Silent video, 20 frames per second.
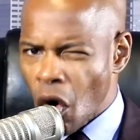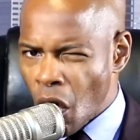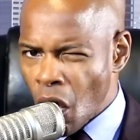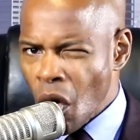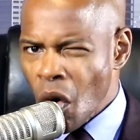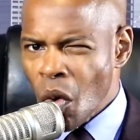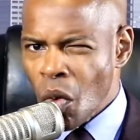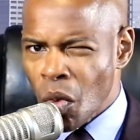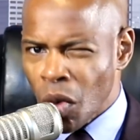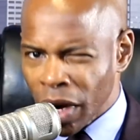
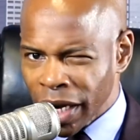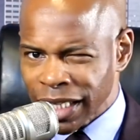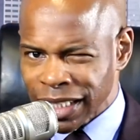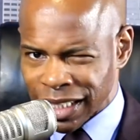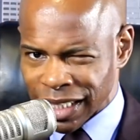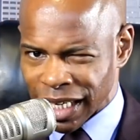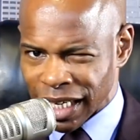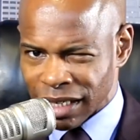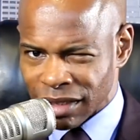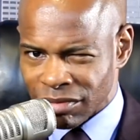Who
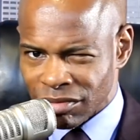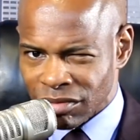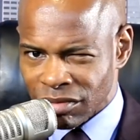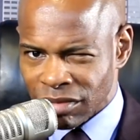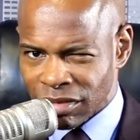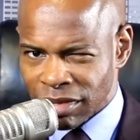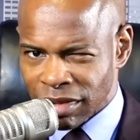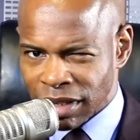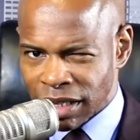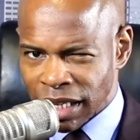was it
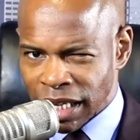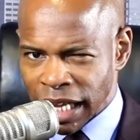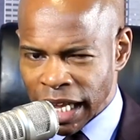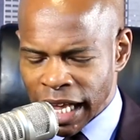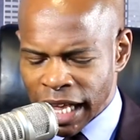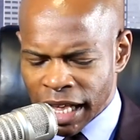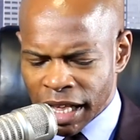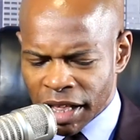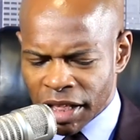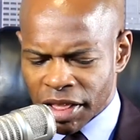
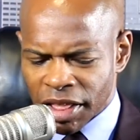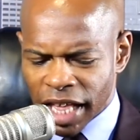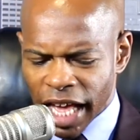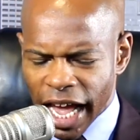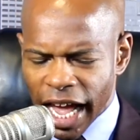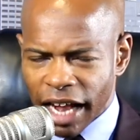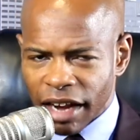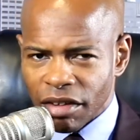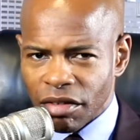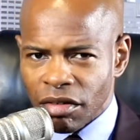
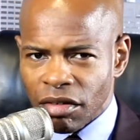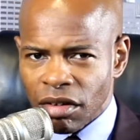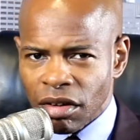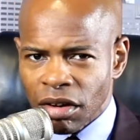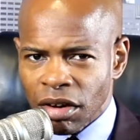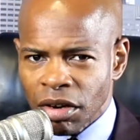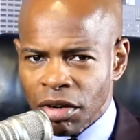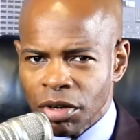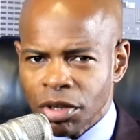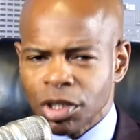that
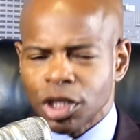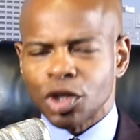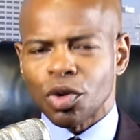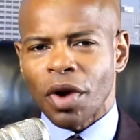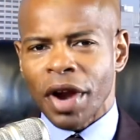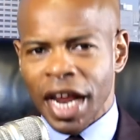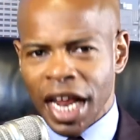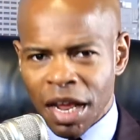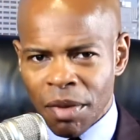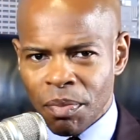
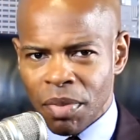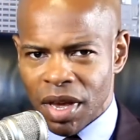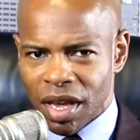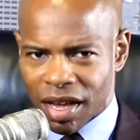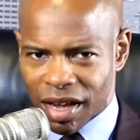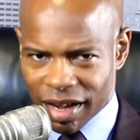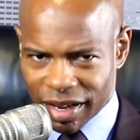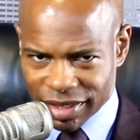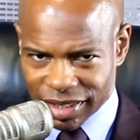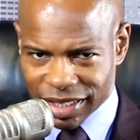trained
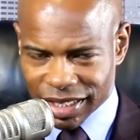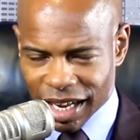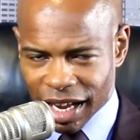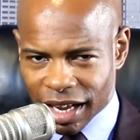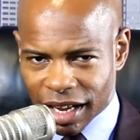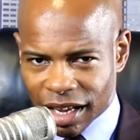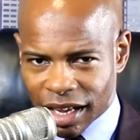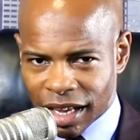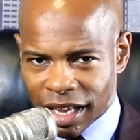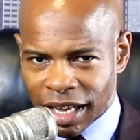
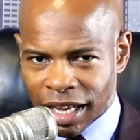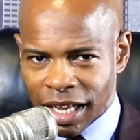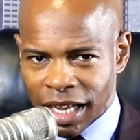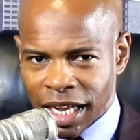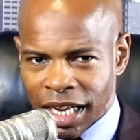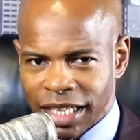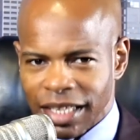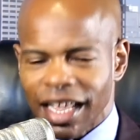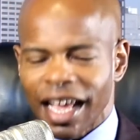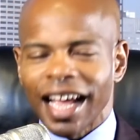Beyonce,
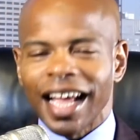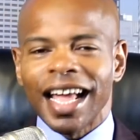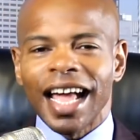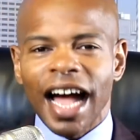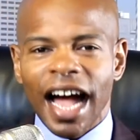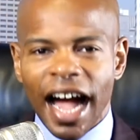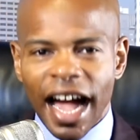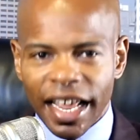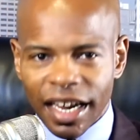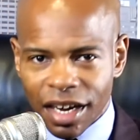that
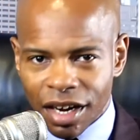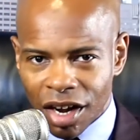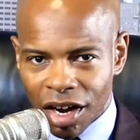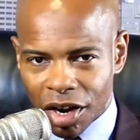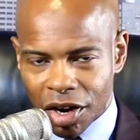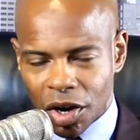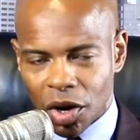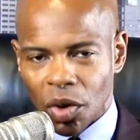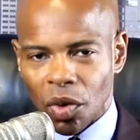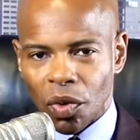guided
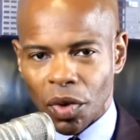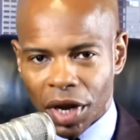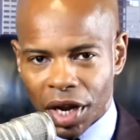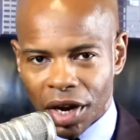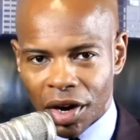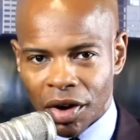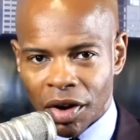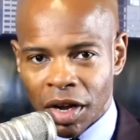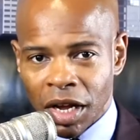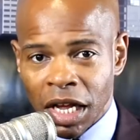her
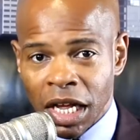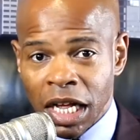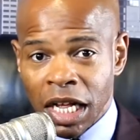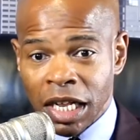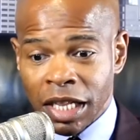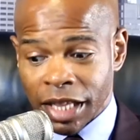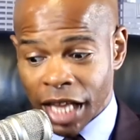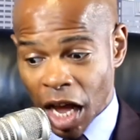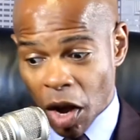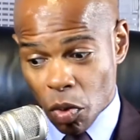career,
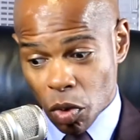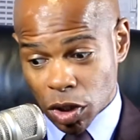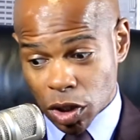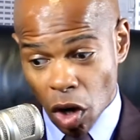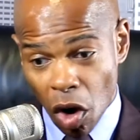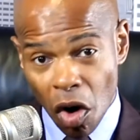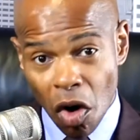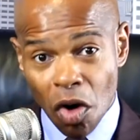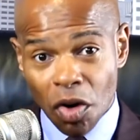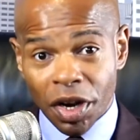that
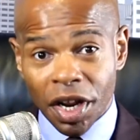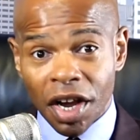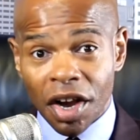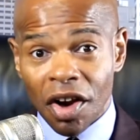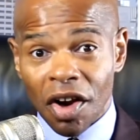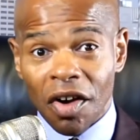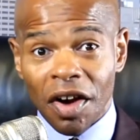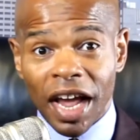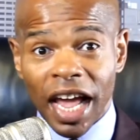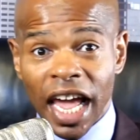was holding
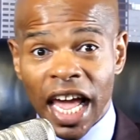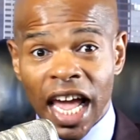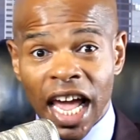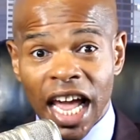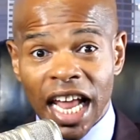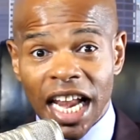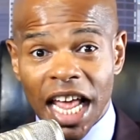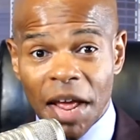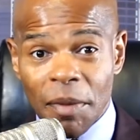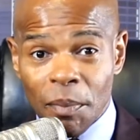her
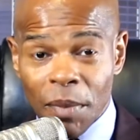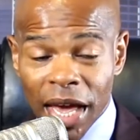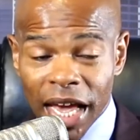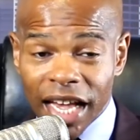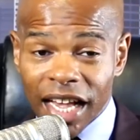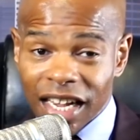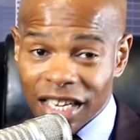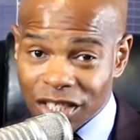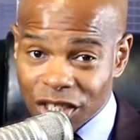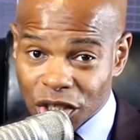hand and
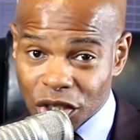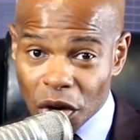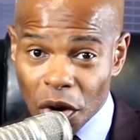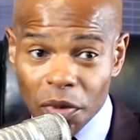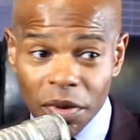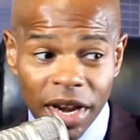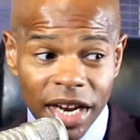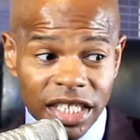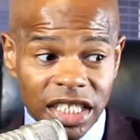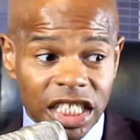making
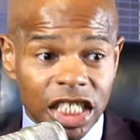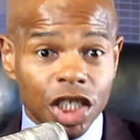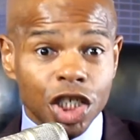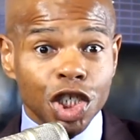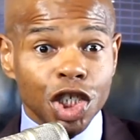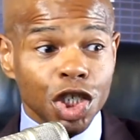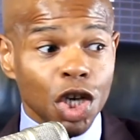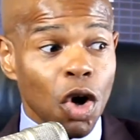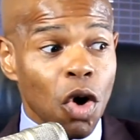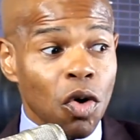certain that she
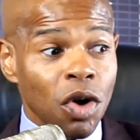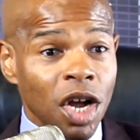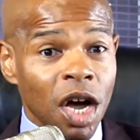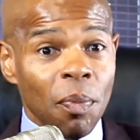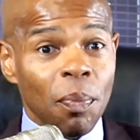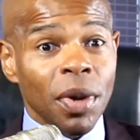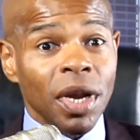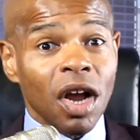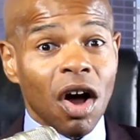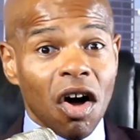showed
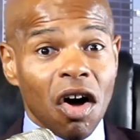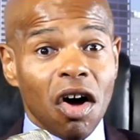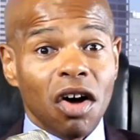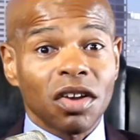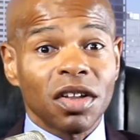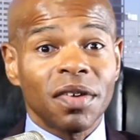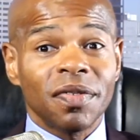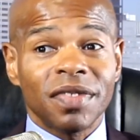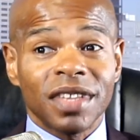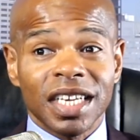up at
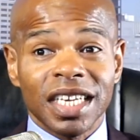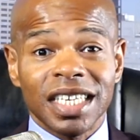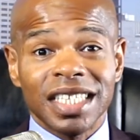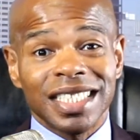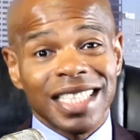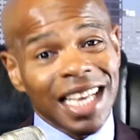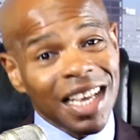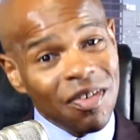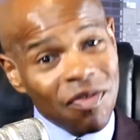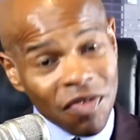all of
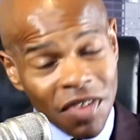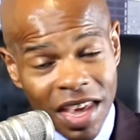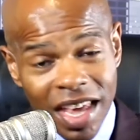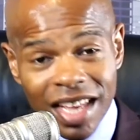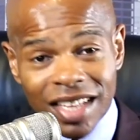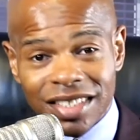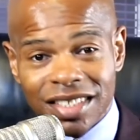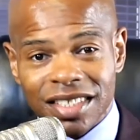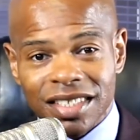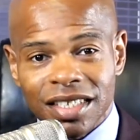these
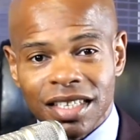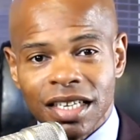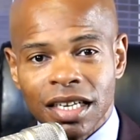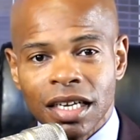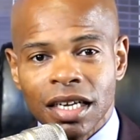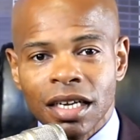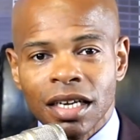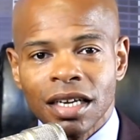events?